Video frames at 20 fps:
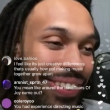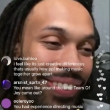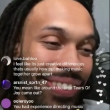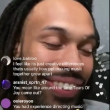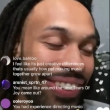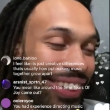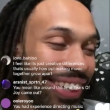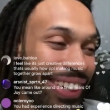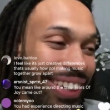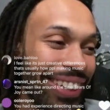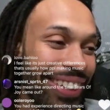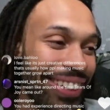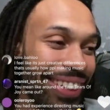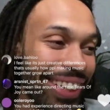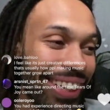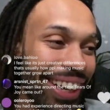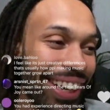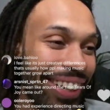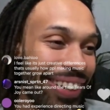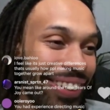I wish I didn't
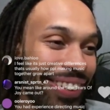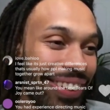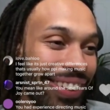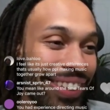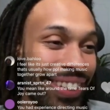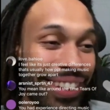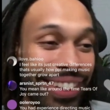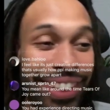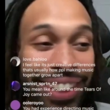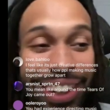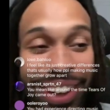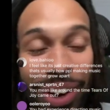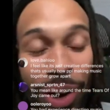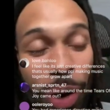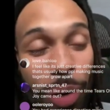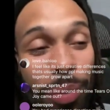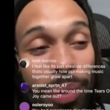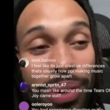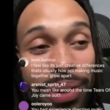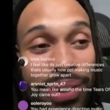say that. I
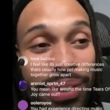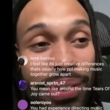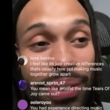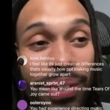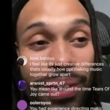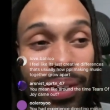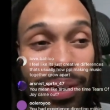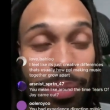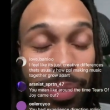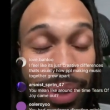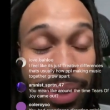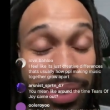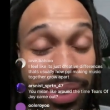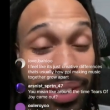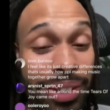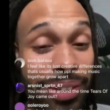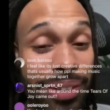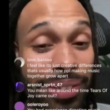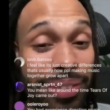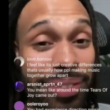opened the door and Mike
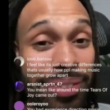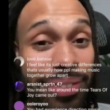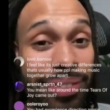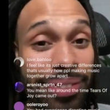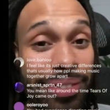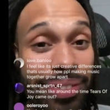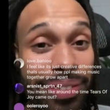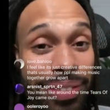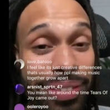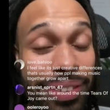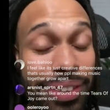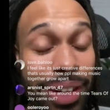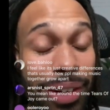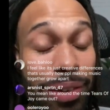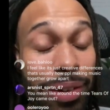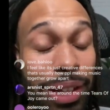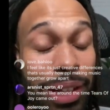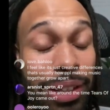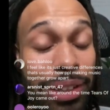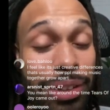said,
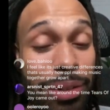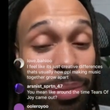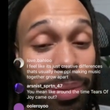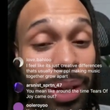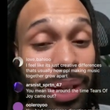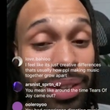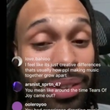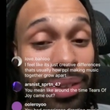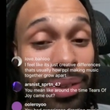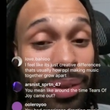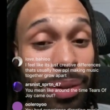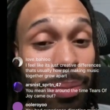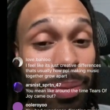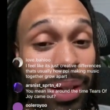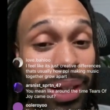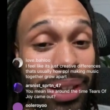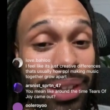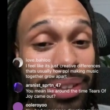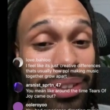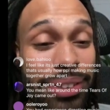never let your mans know the
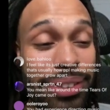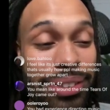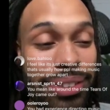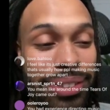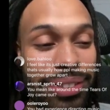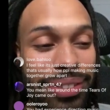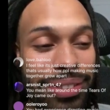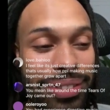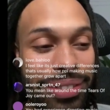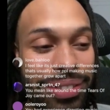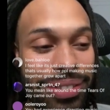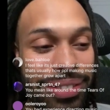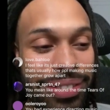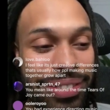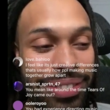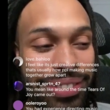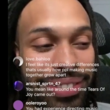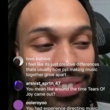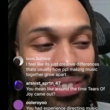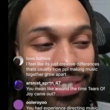plans.
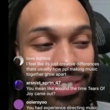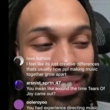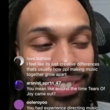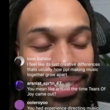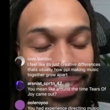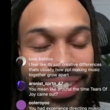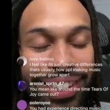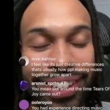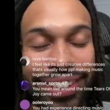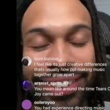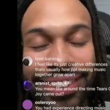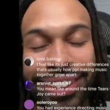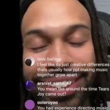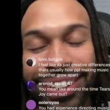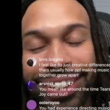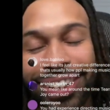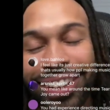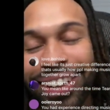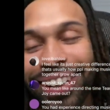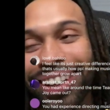I was
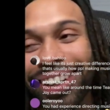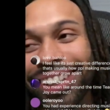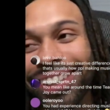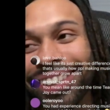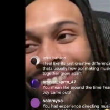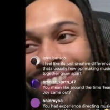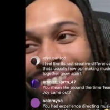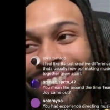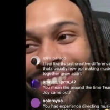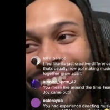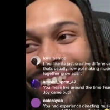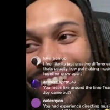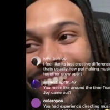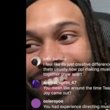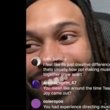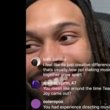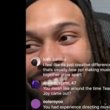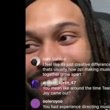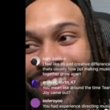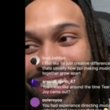like, oh,
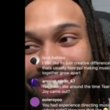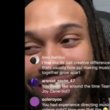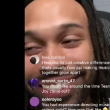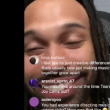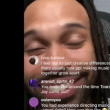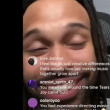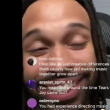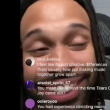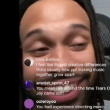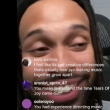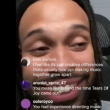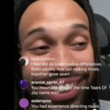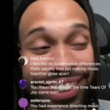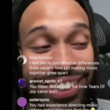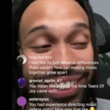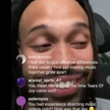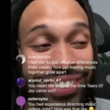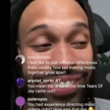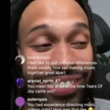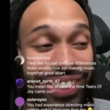shit. I was like,
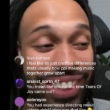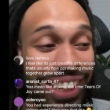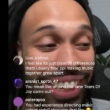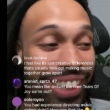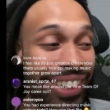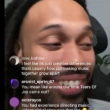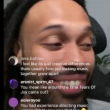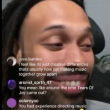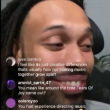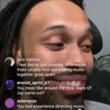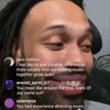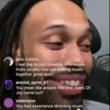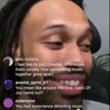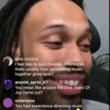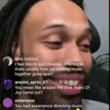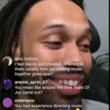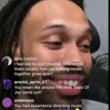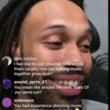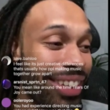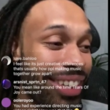oh, damn.
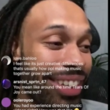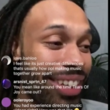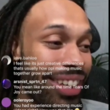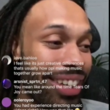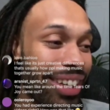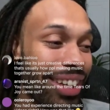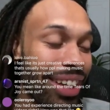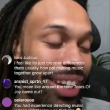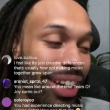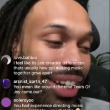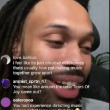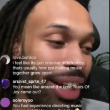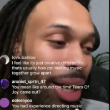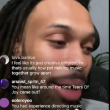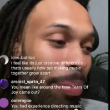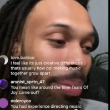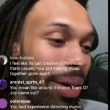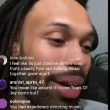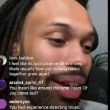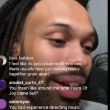And
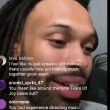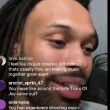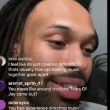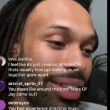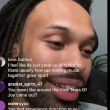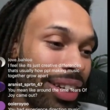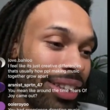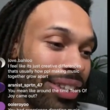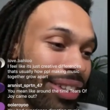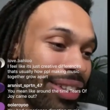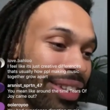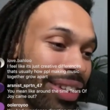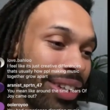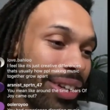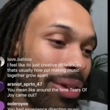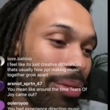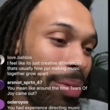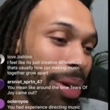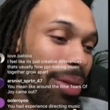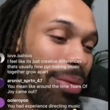I apologized. I was
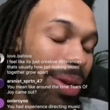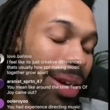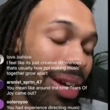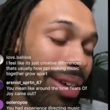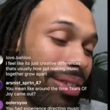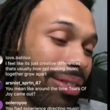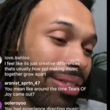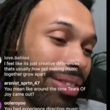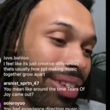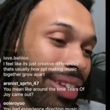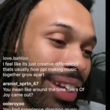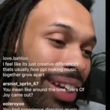like, yo, my bad.